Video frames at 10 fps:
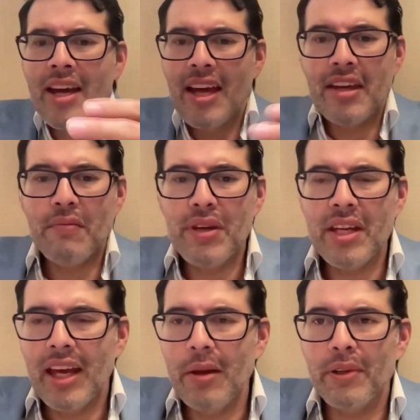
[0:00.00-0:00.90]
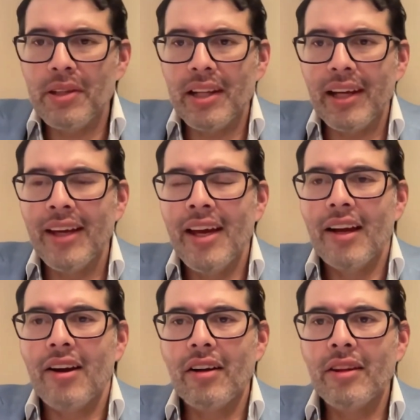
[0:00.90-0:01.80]
and then being able to like
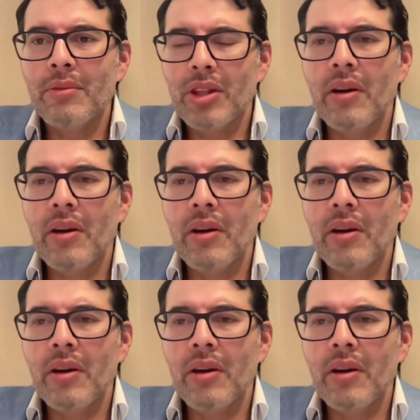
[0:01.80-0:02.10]
guard them through.